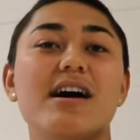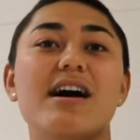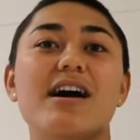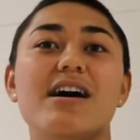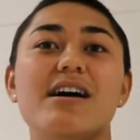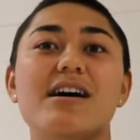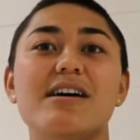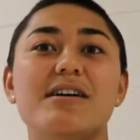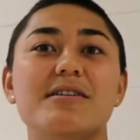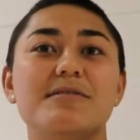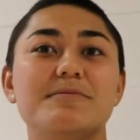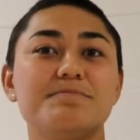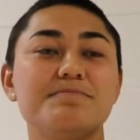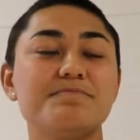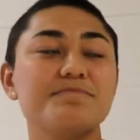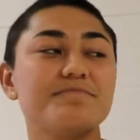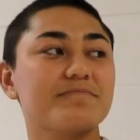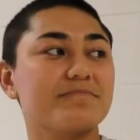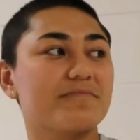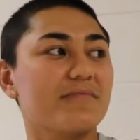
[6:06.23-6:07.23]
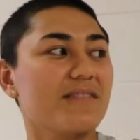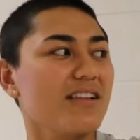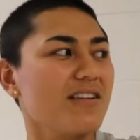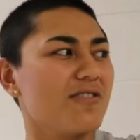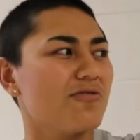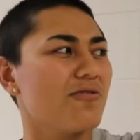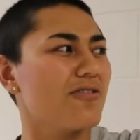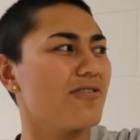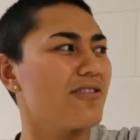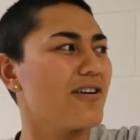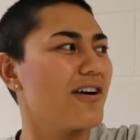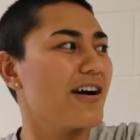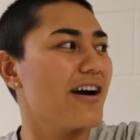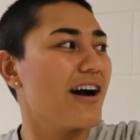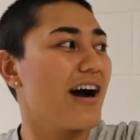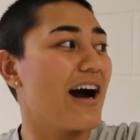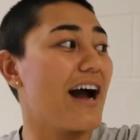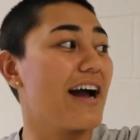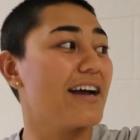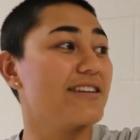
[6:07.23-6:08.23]
Um,
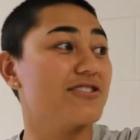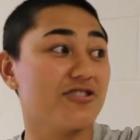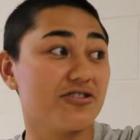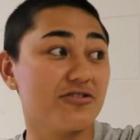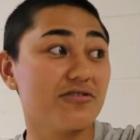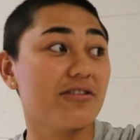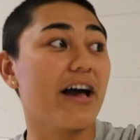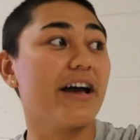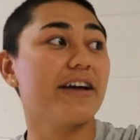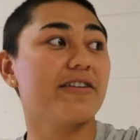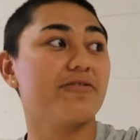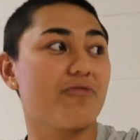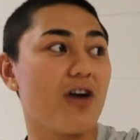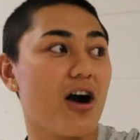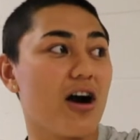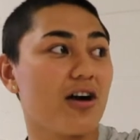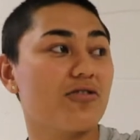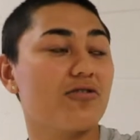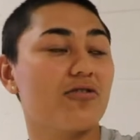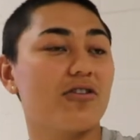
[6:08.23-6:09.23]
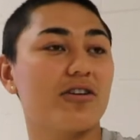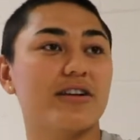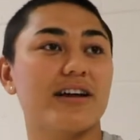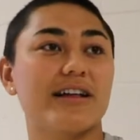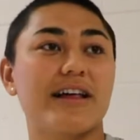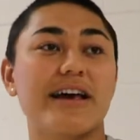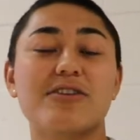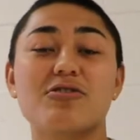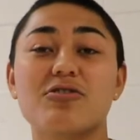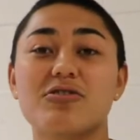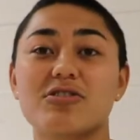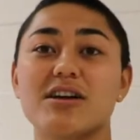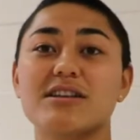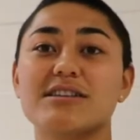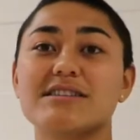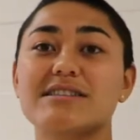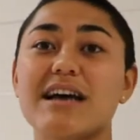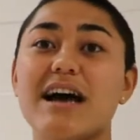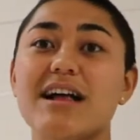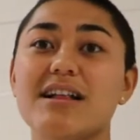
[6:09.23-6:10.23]
I do like raw corn. I like corn on
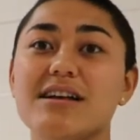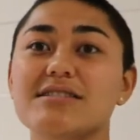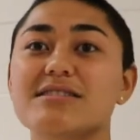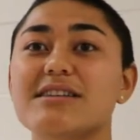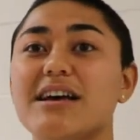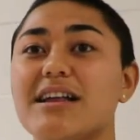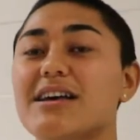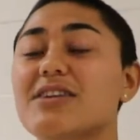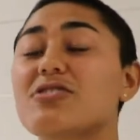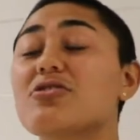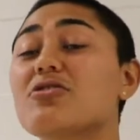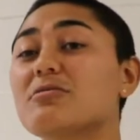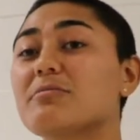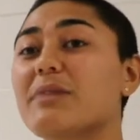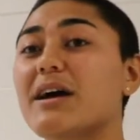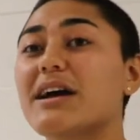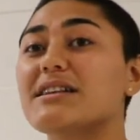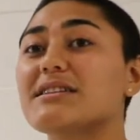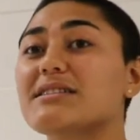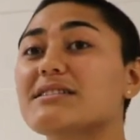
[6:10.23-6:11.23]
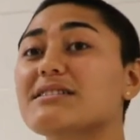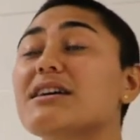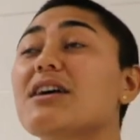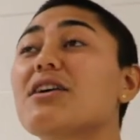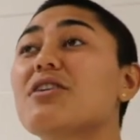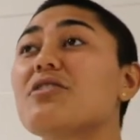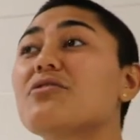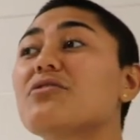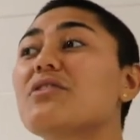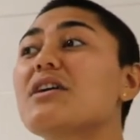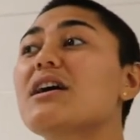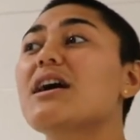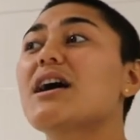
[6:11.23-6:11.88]
salads. I like corn by itself.